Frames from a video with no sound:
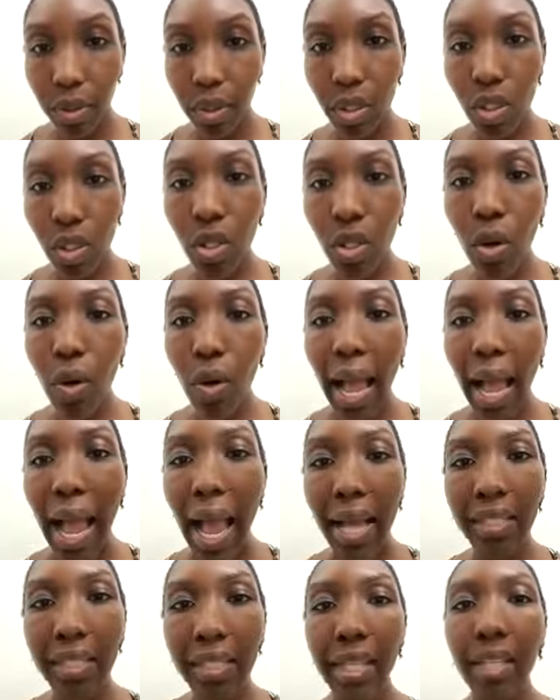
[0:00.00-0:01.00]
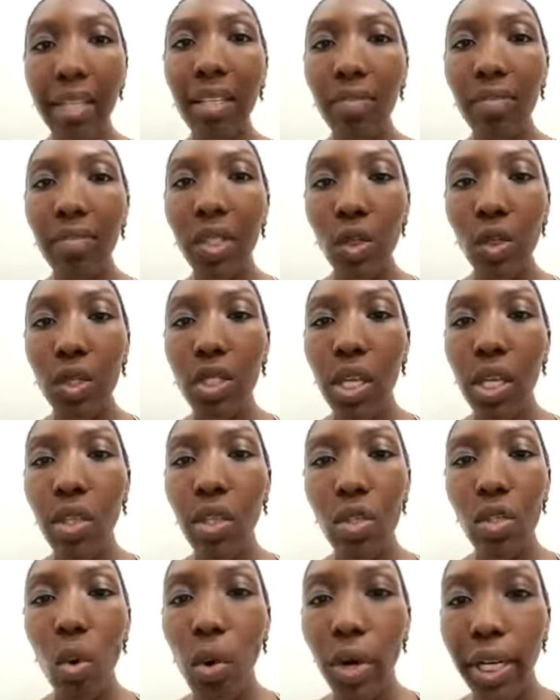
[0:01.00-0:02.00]
So as individuals in
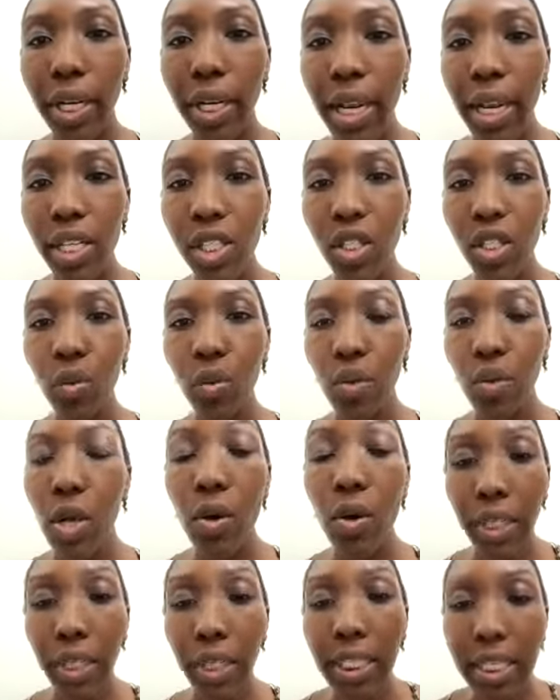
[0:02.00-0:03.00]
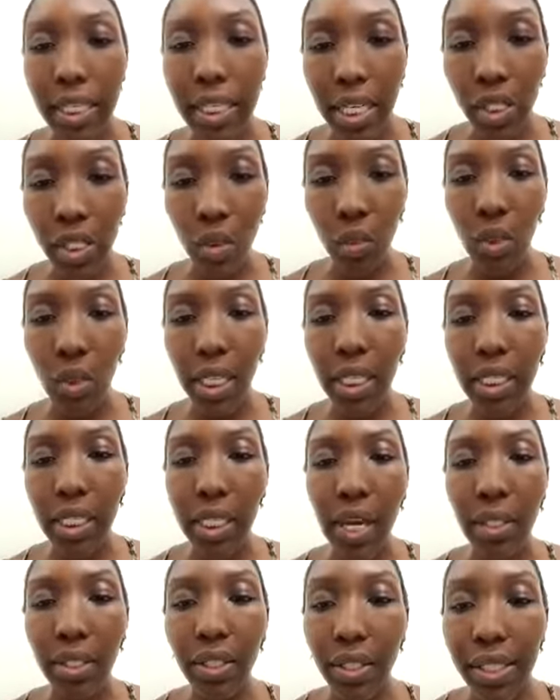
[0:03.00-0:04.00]
this organization, we need
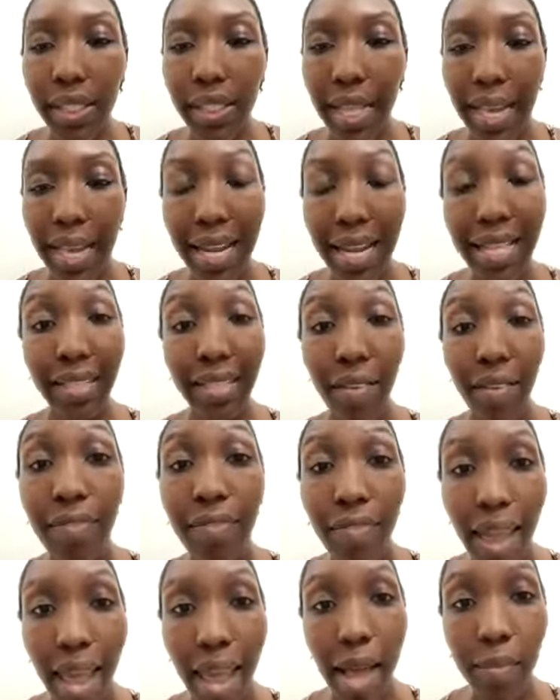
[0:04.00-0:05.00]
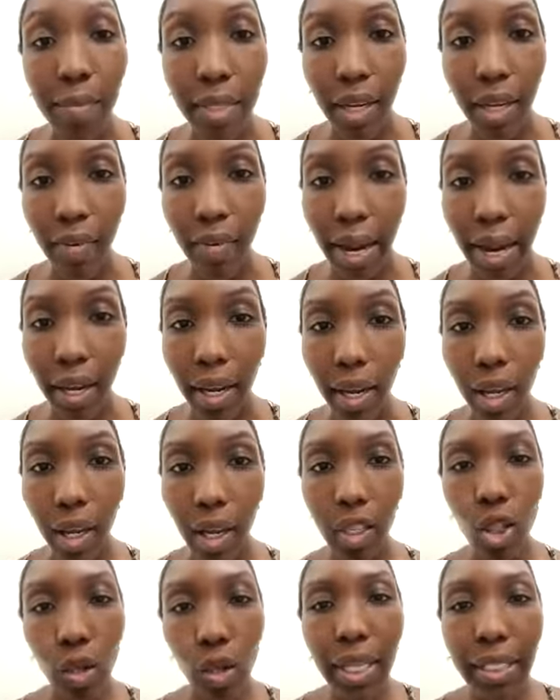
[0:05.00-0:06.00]
to understand, as a family, right?
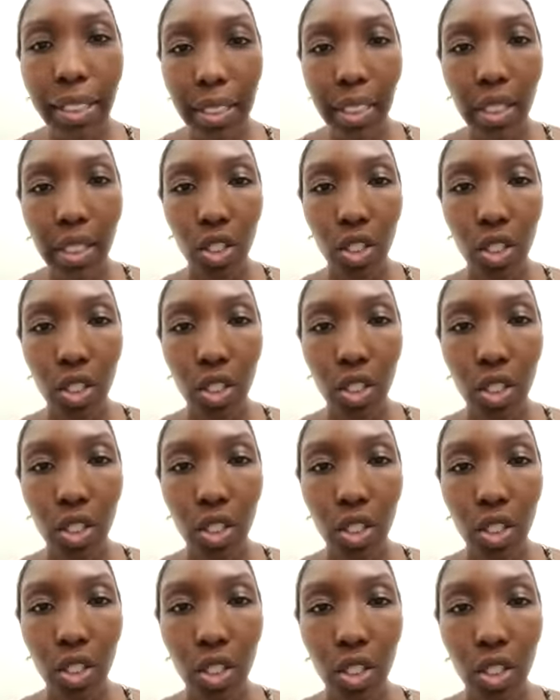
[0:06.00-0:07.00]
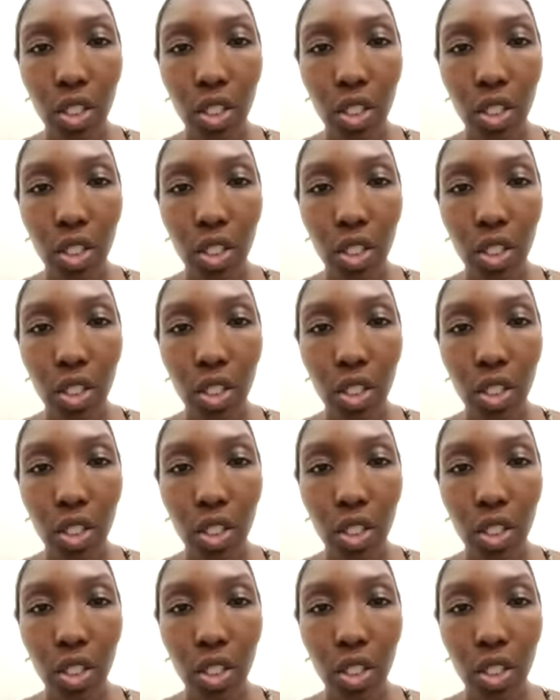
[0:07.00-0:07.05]
Trust each other.